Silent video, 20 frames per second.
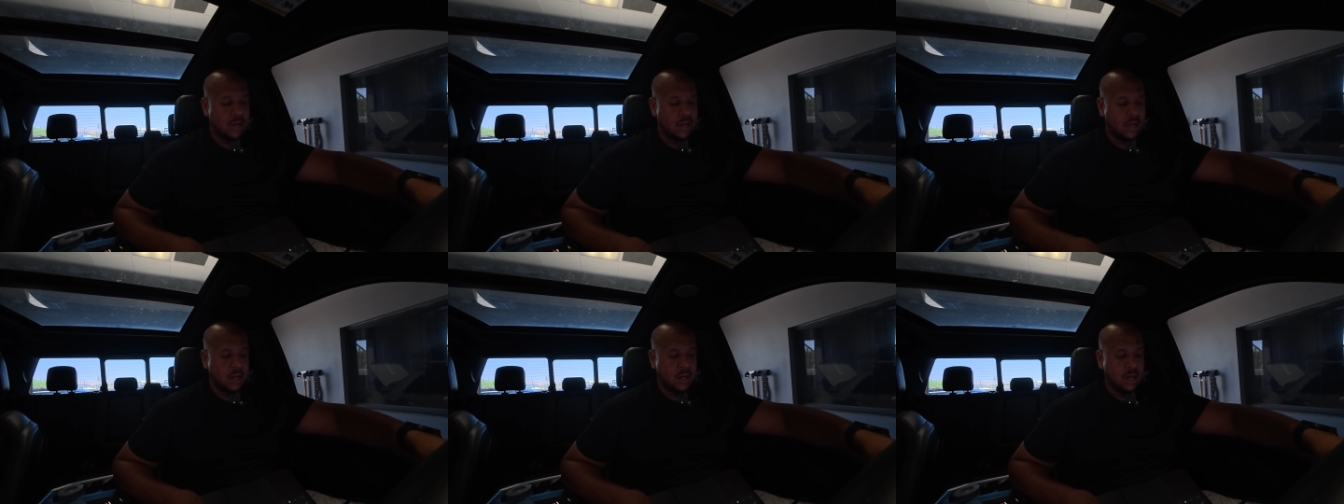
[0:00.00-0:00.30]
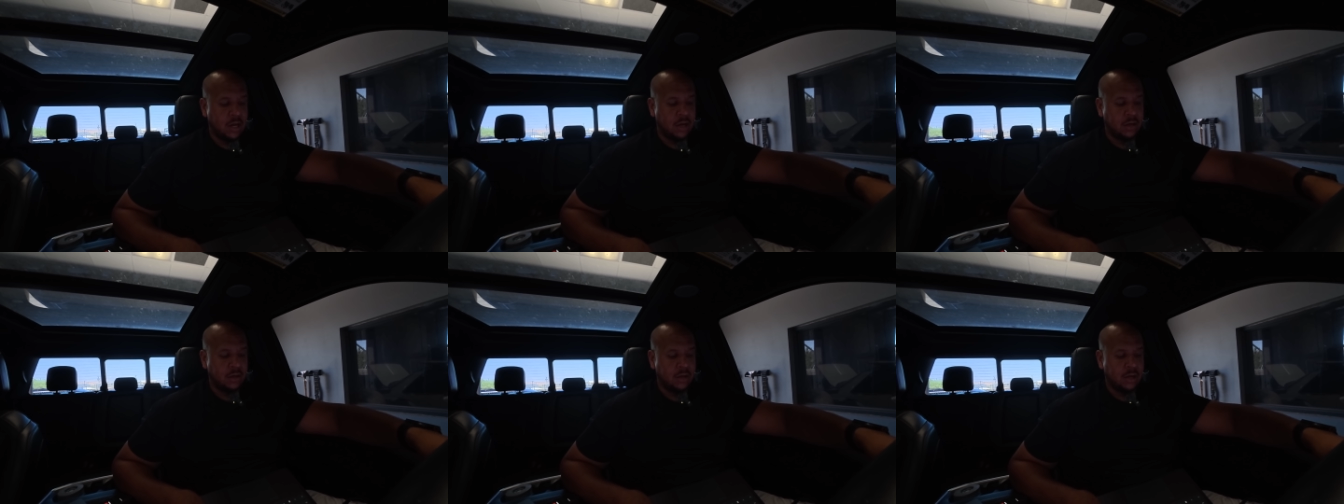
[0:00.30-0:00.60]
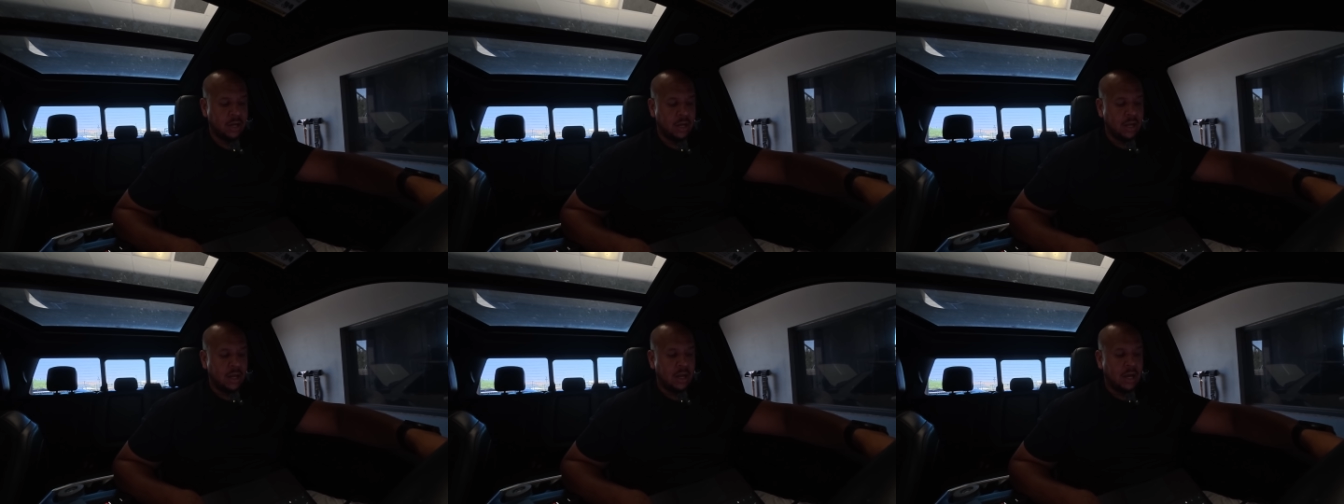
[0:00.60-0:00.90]
And
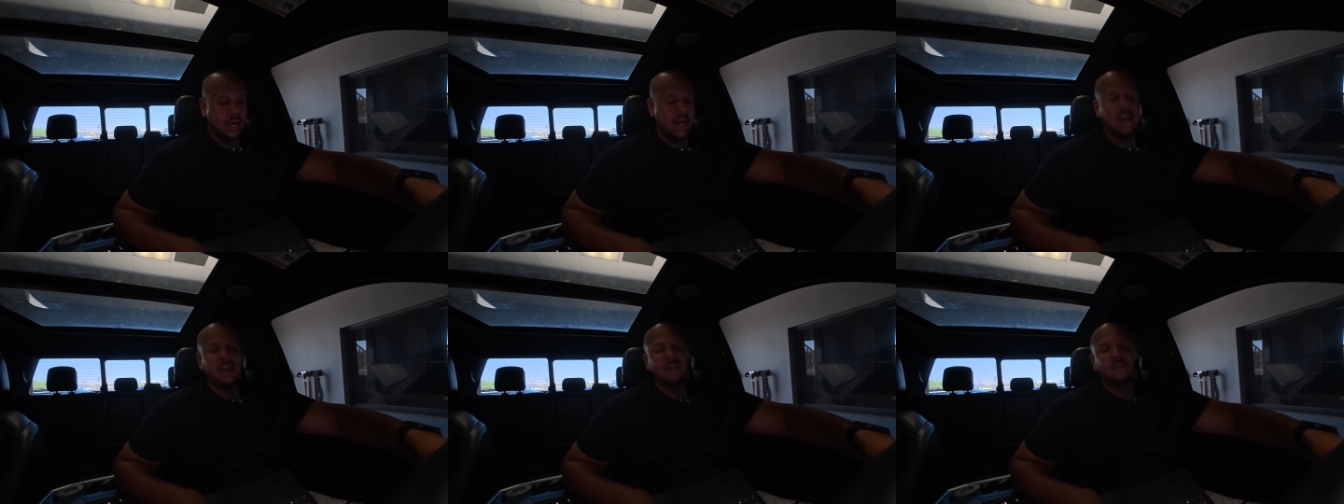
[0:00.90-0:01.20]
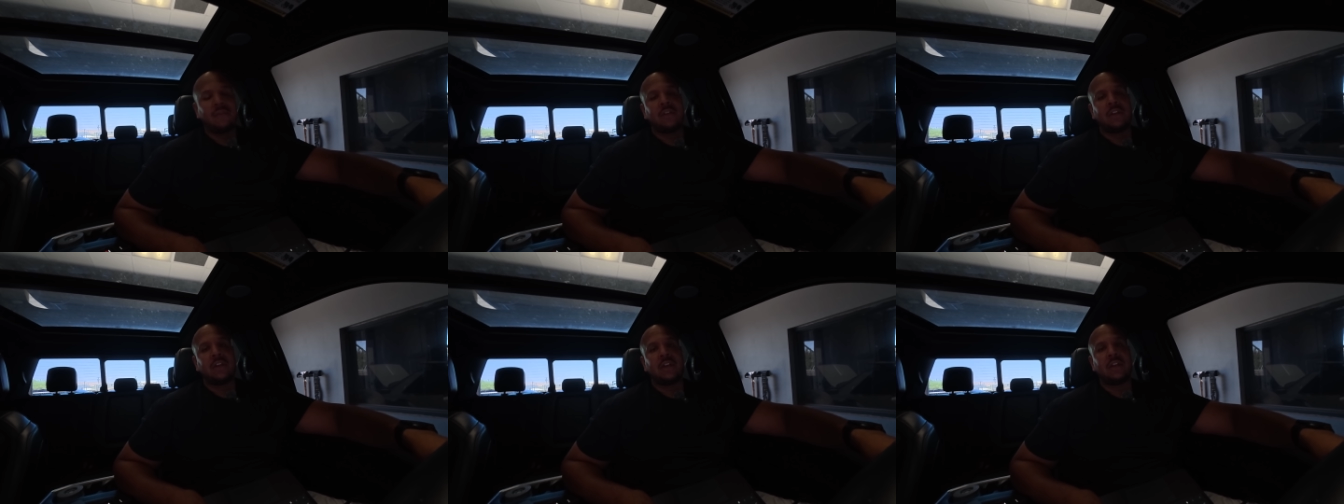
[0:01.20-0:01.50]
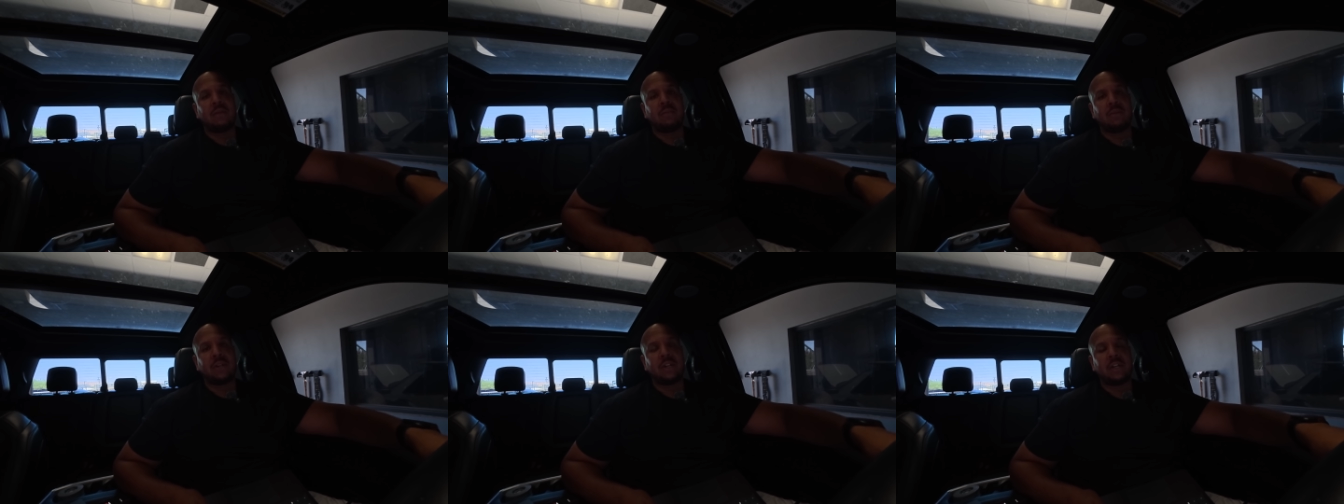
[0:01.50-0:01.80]
I have the
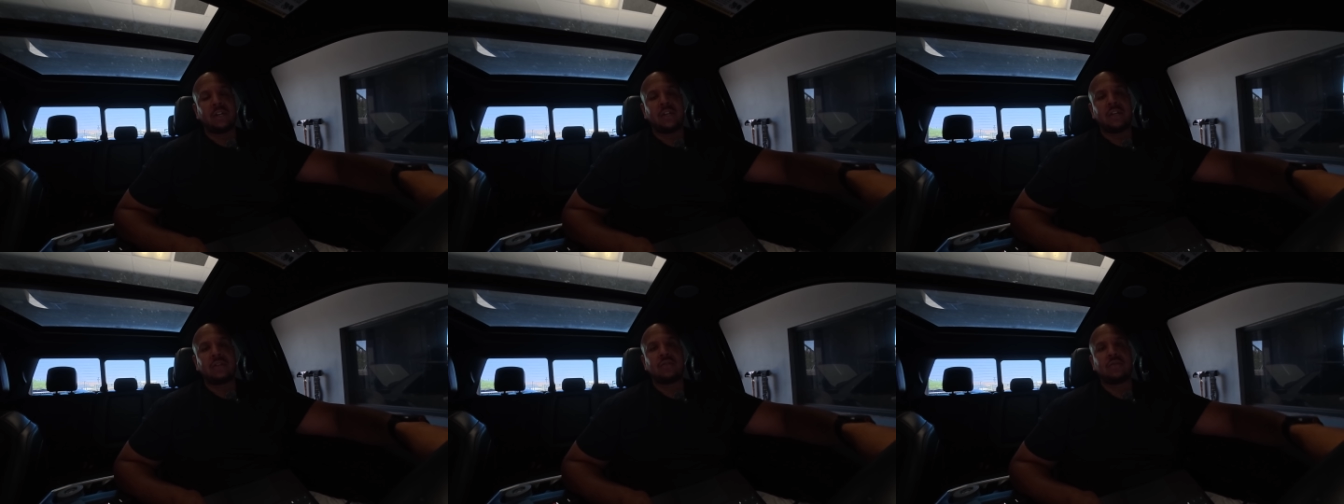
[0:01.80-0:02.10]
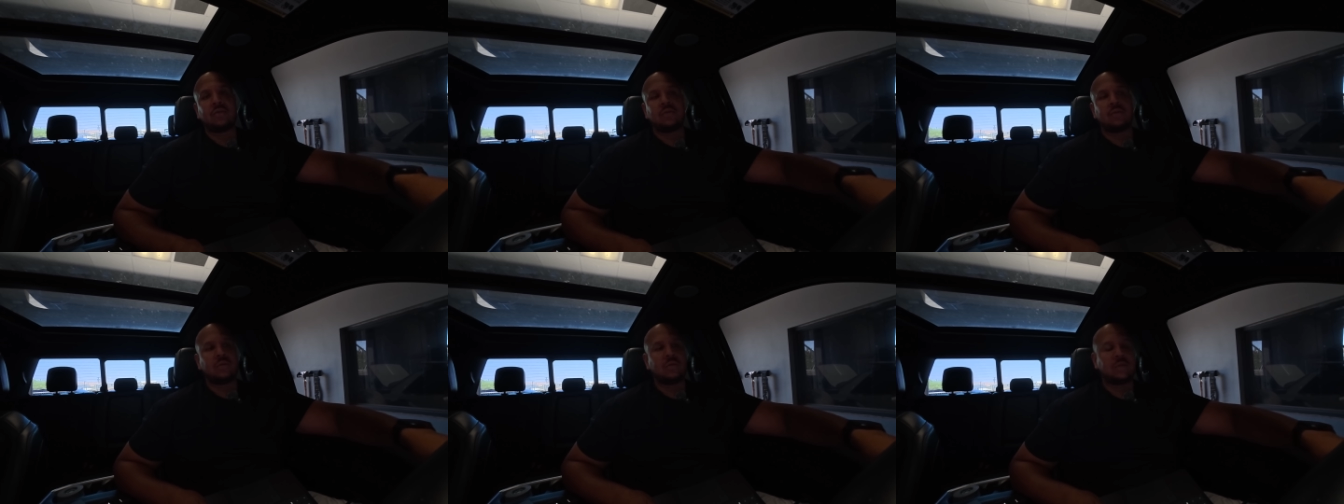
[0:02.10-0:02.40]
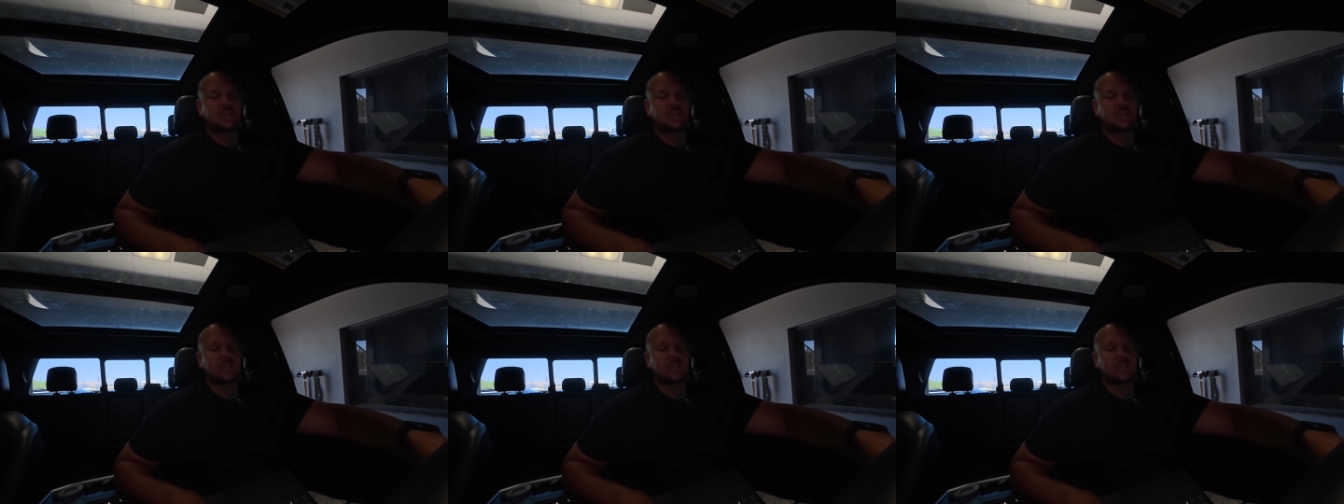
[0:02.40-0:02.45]
ability to